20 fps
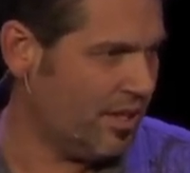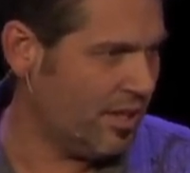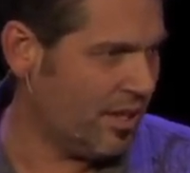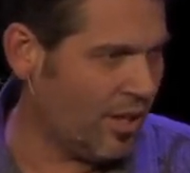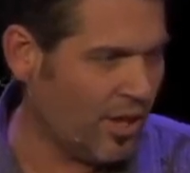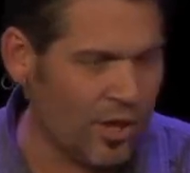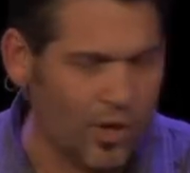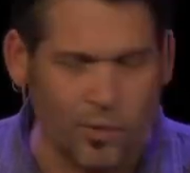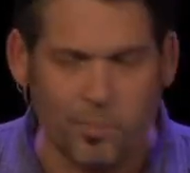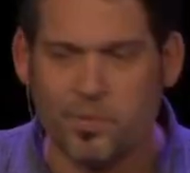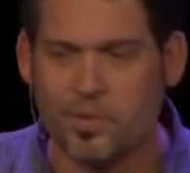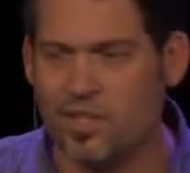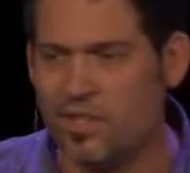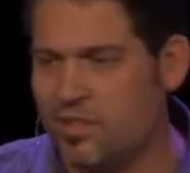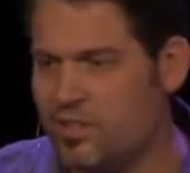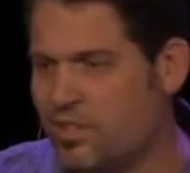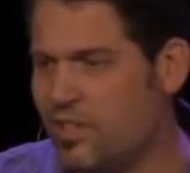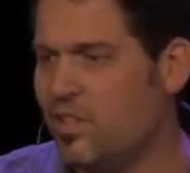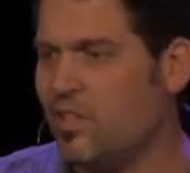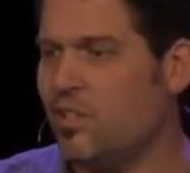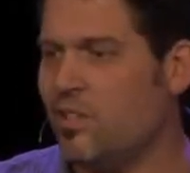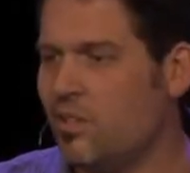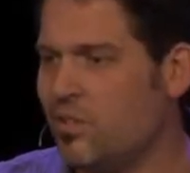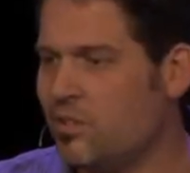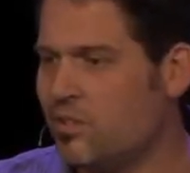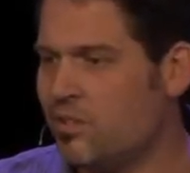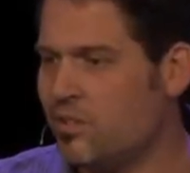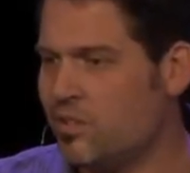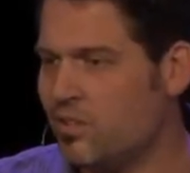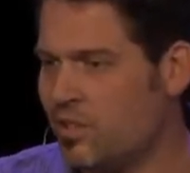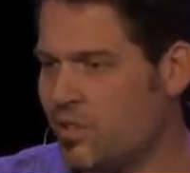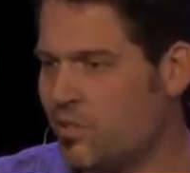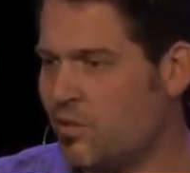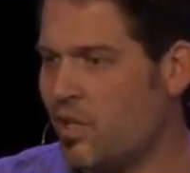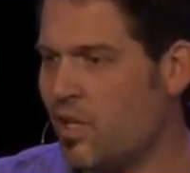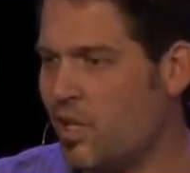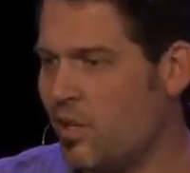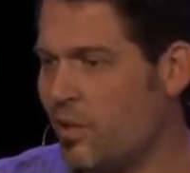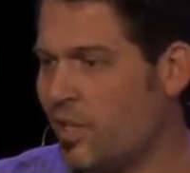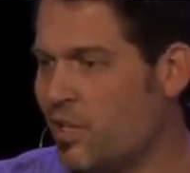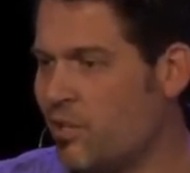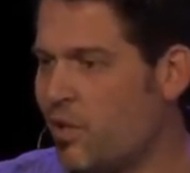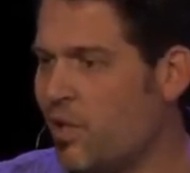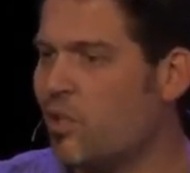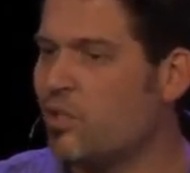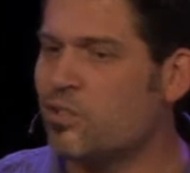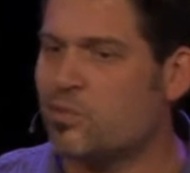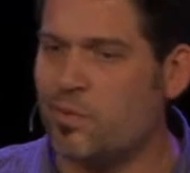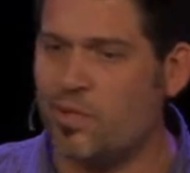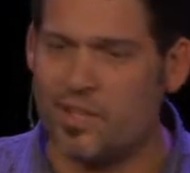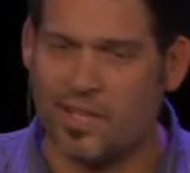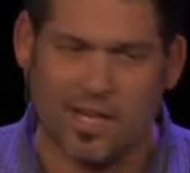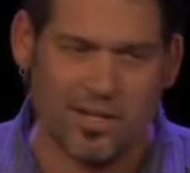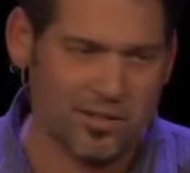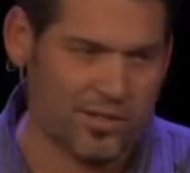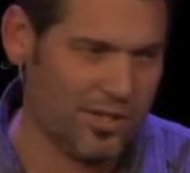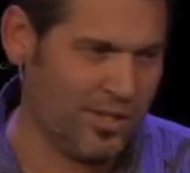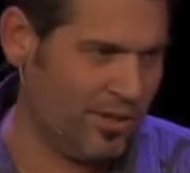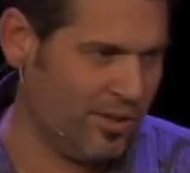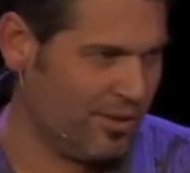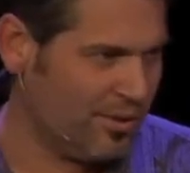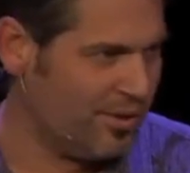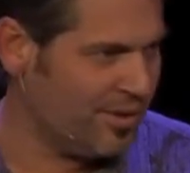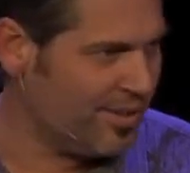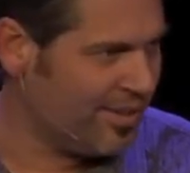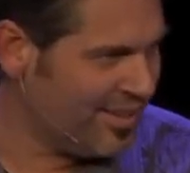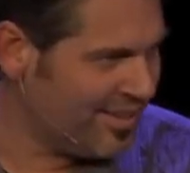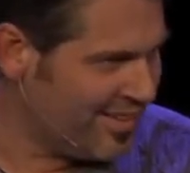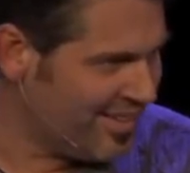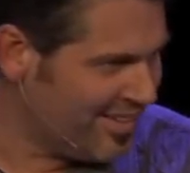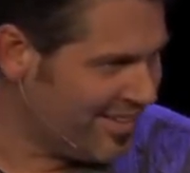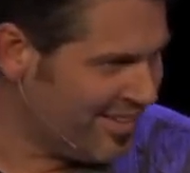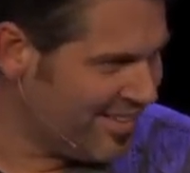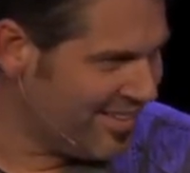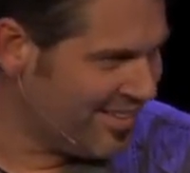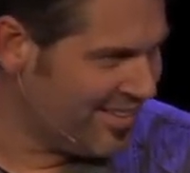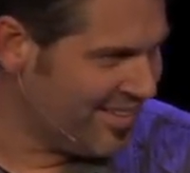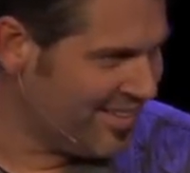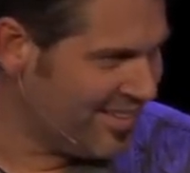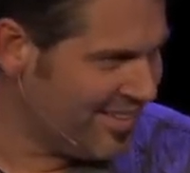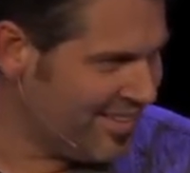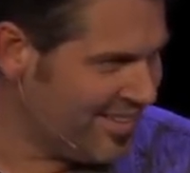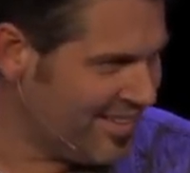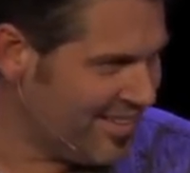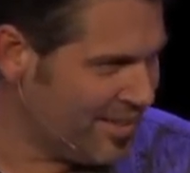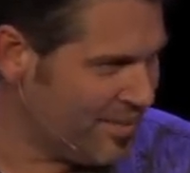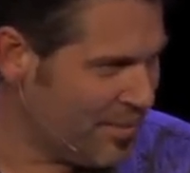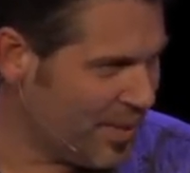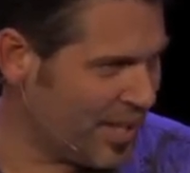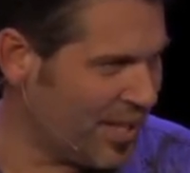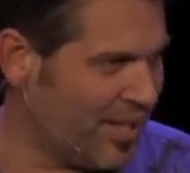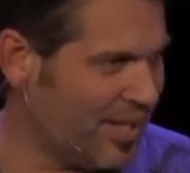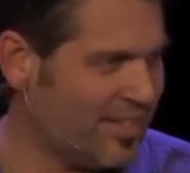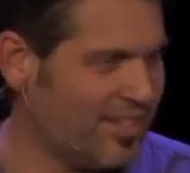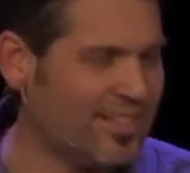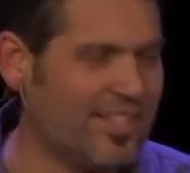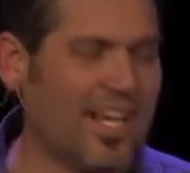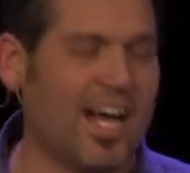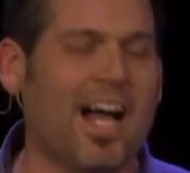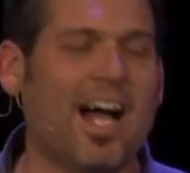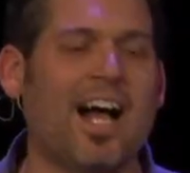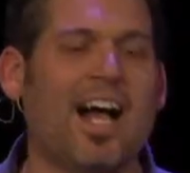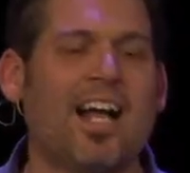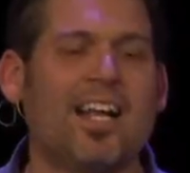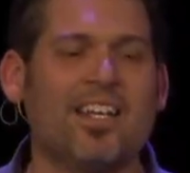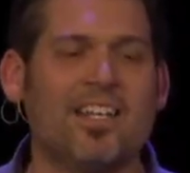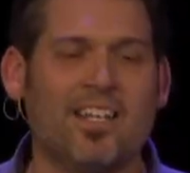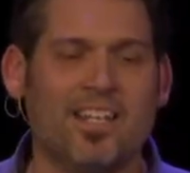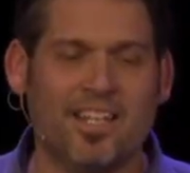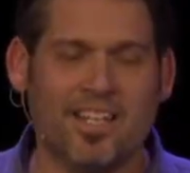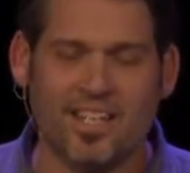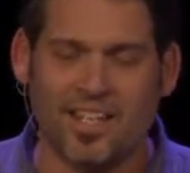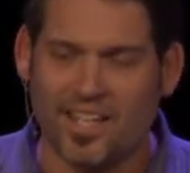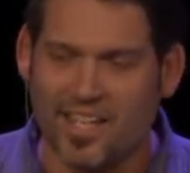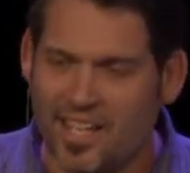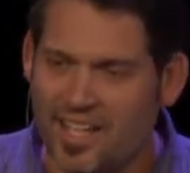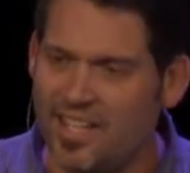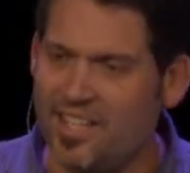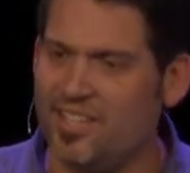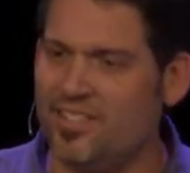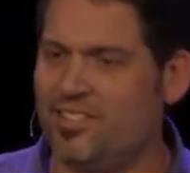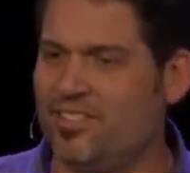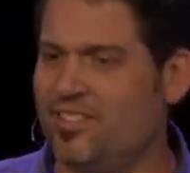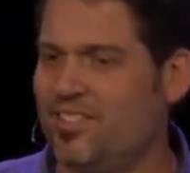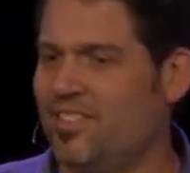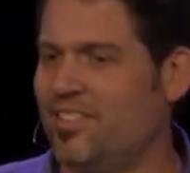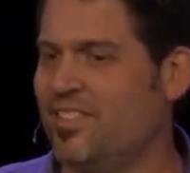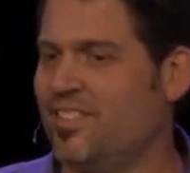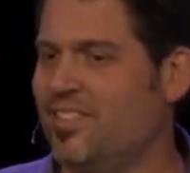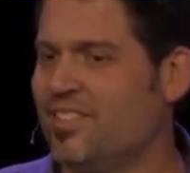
Hope continues to grow. It grows without you because God is.